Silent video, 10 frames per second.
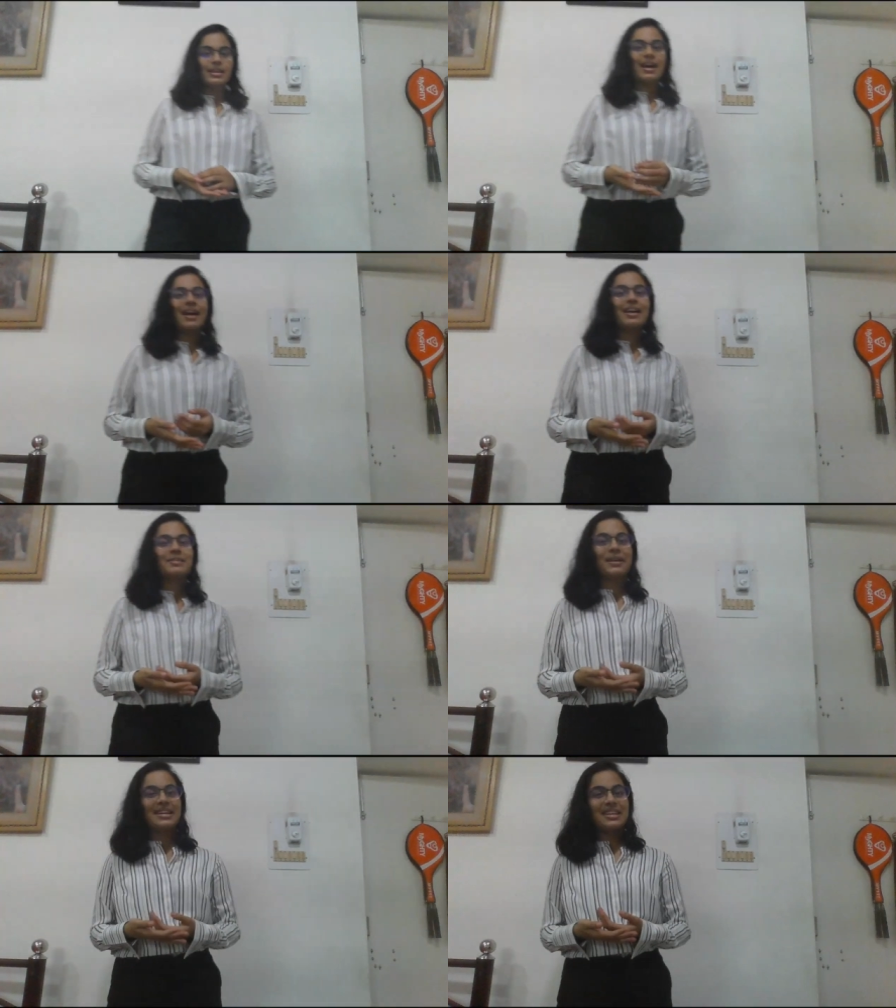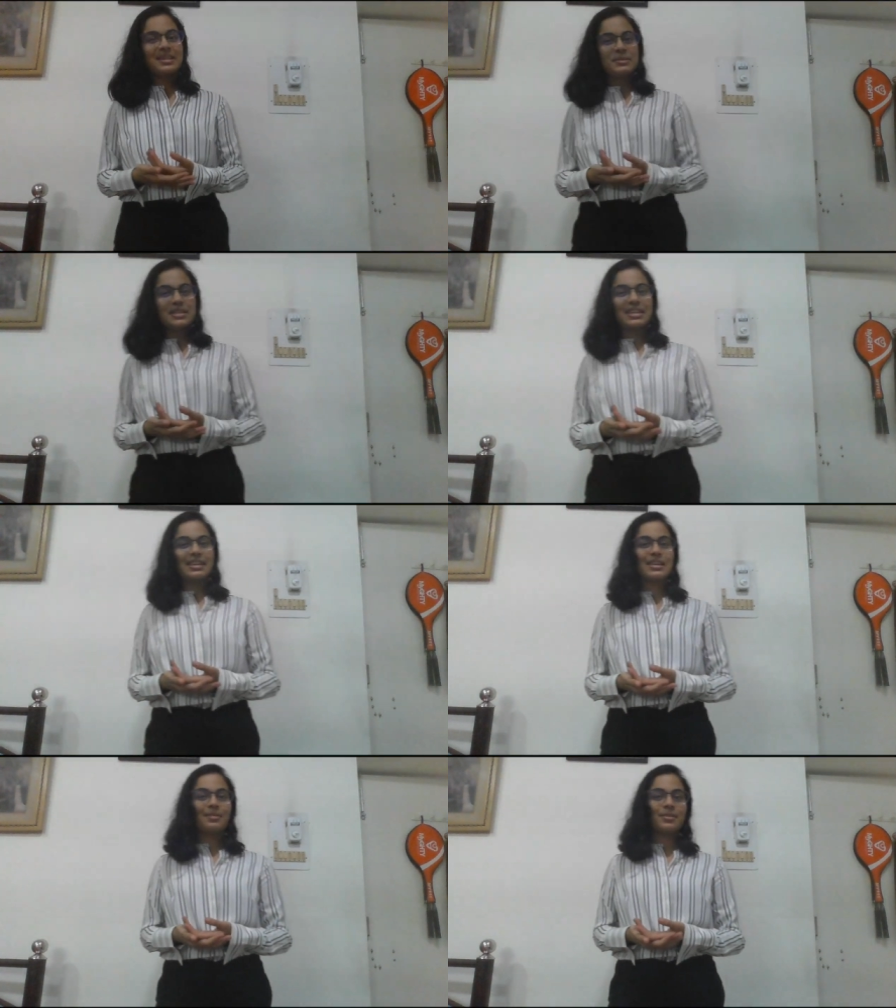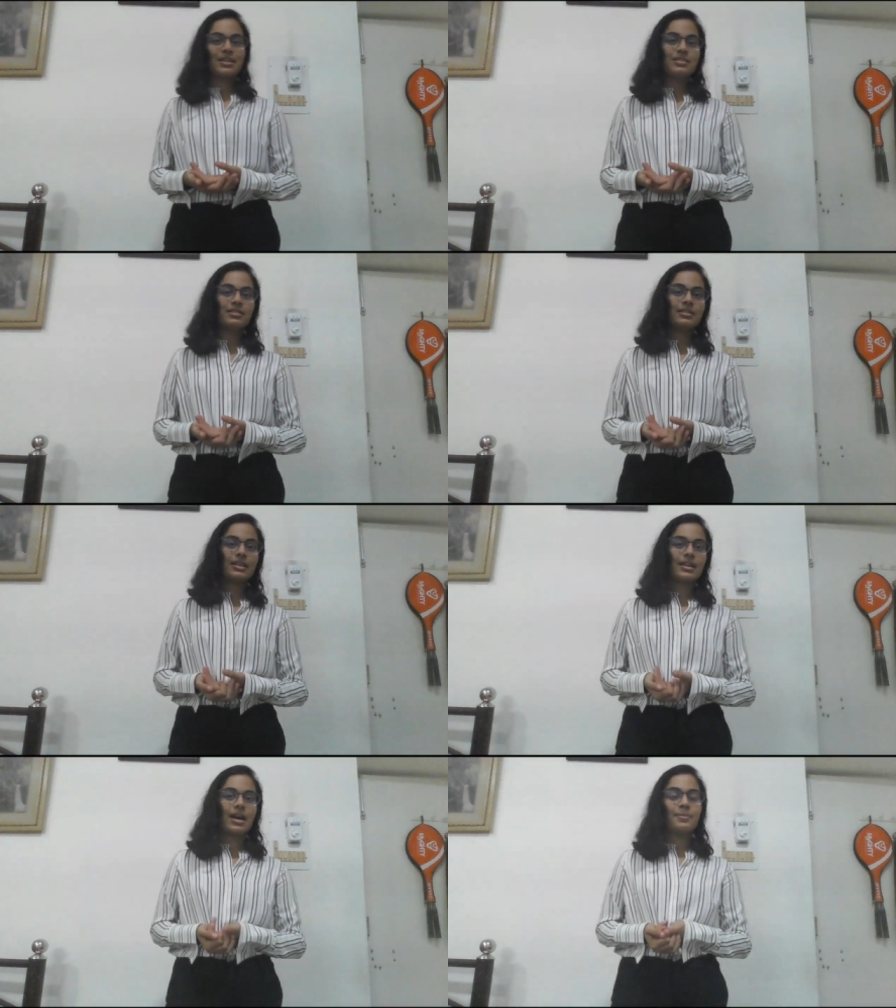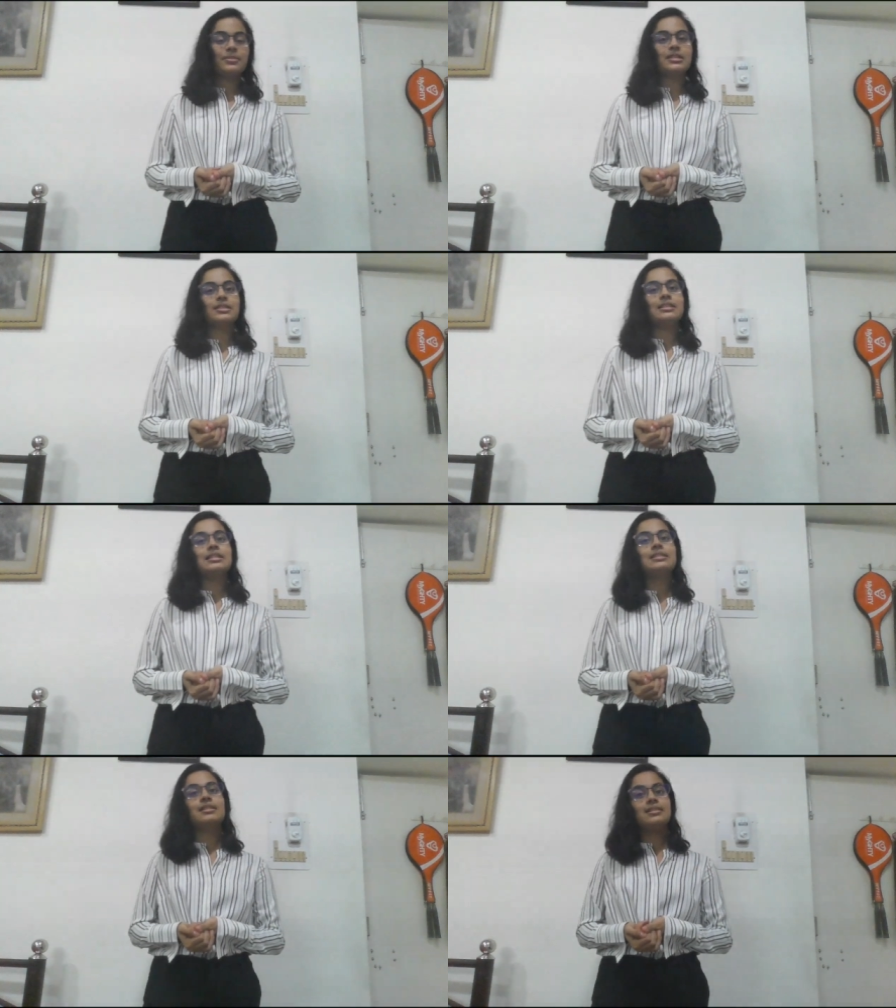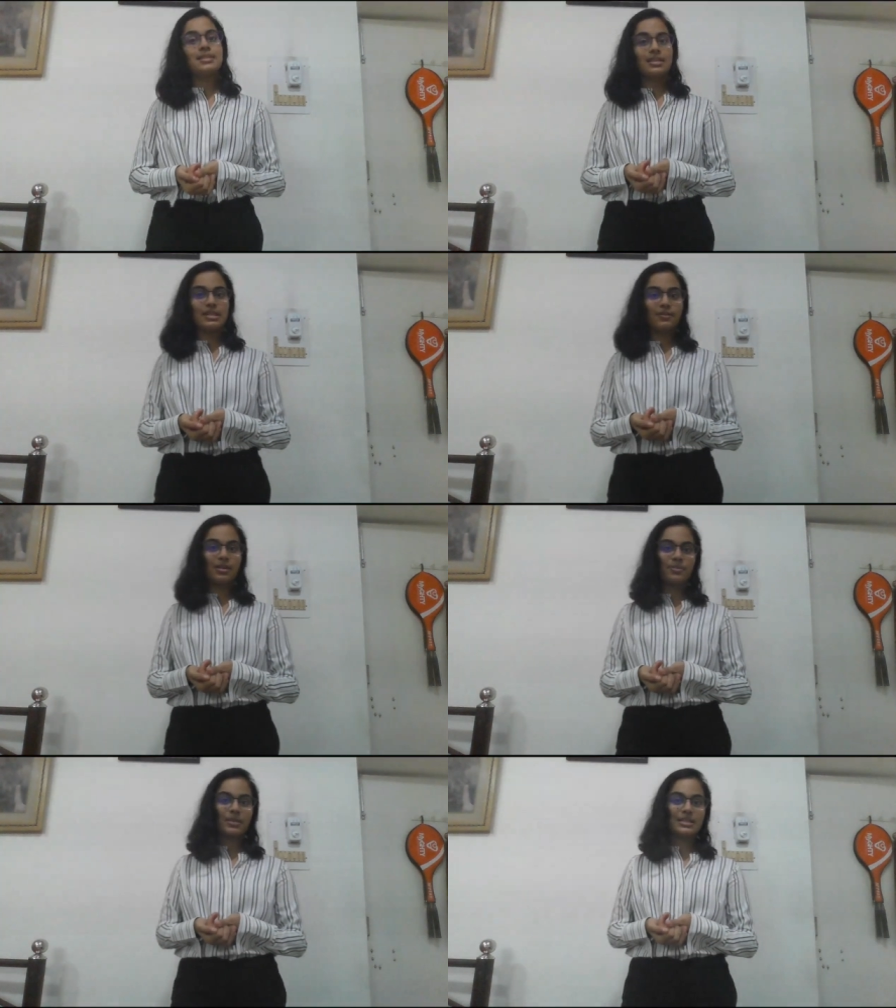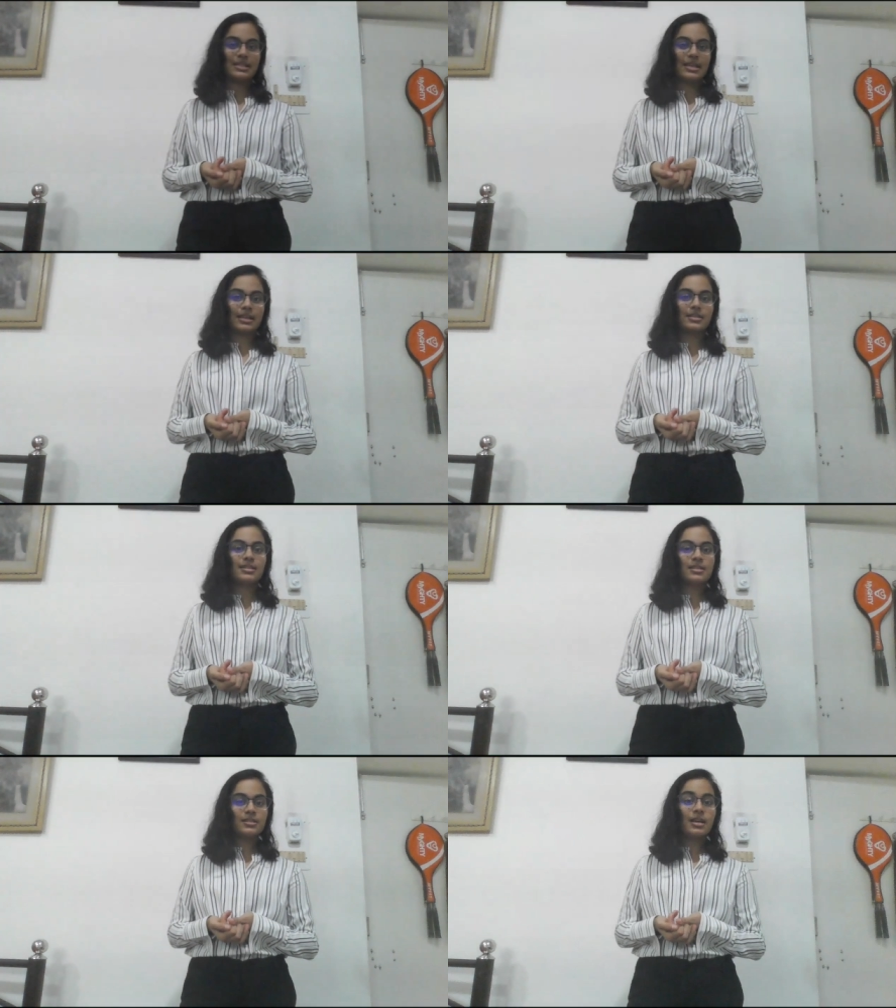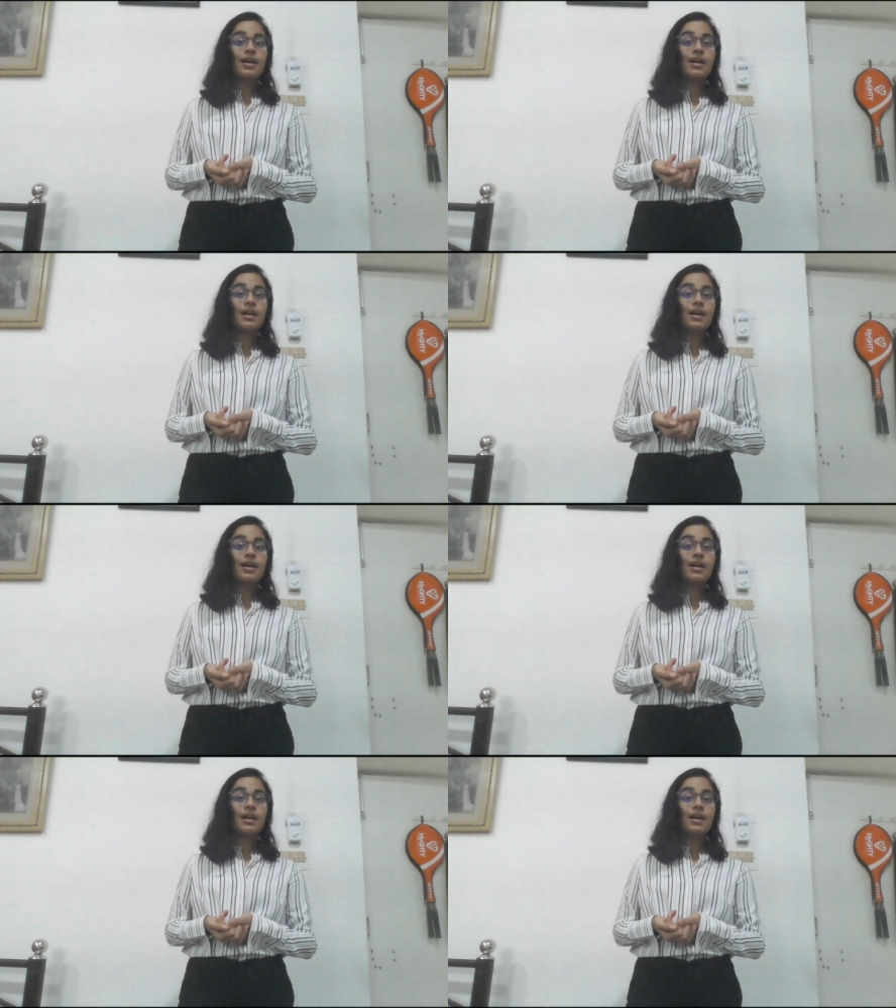Hi, my name is Ananya, Menon, and I'm the Research and Development Director.